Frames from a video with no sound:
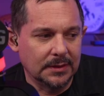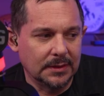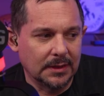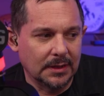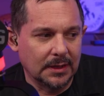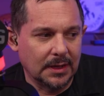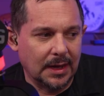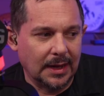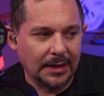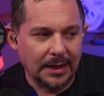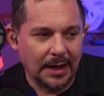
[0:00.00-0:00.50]

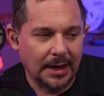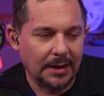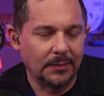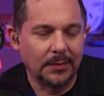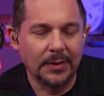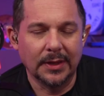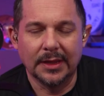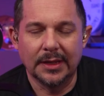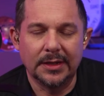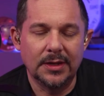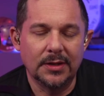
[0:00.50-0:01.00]
I
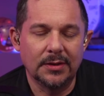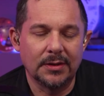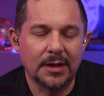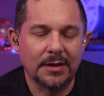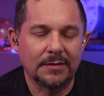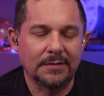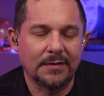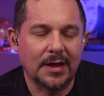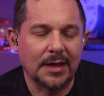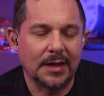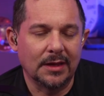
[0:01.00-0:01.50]
really do have
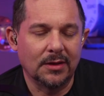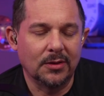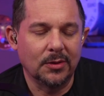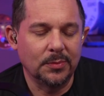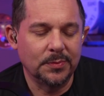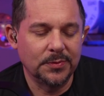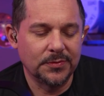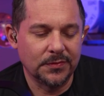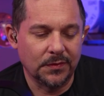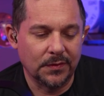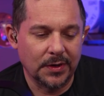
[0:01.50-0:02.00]
high
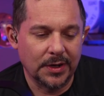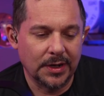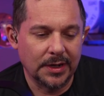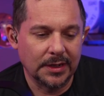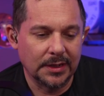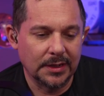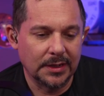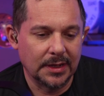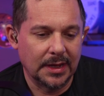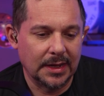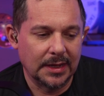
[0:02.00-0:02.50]
hopes for it,
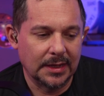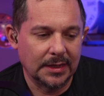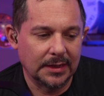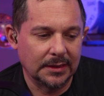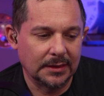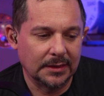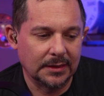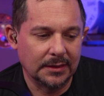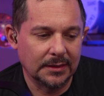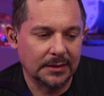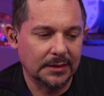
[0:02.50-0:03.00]

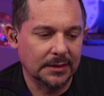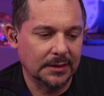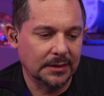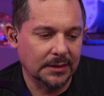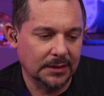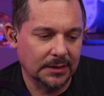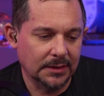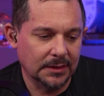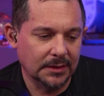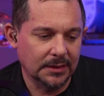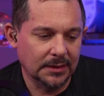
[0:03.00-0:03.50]
and
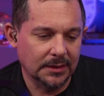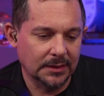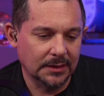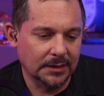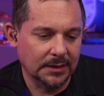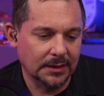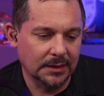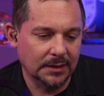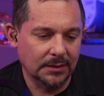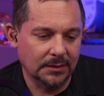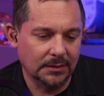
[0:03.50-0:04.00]

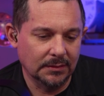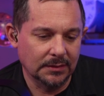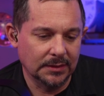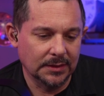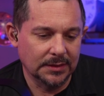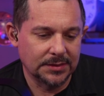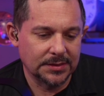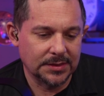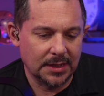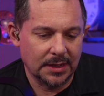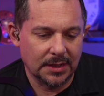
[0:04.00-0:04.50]

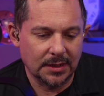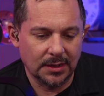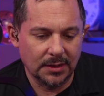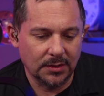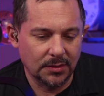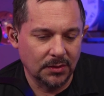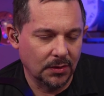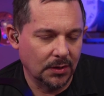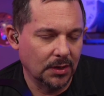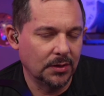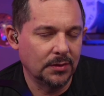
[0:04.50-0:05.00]
it's going to
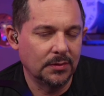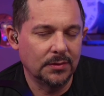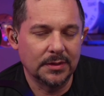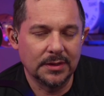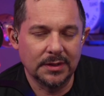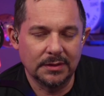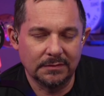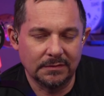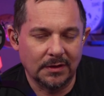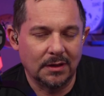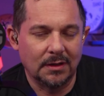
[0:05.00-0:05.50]
grow and
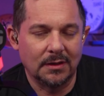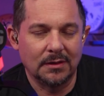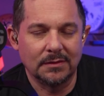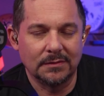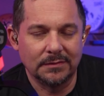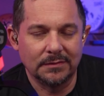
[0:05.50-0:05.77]
evolve.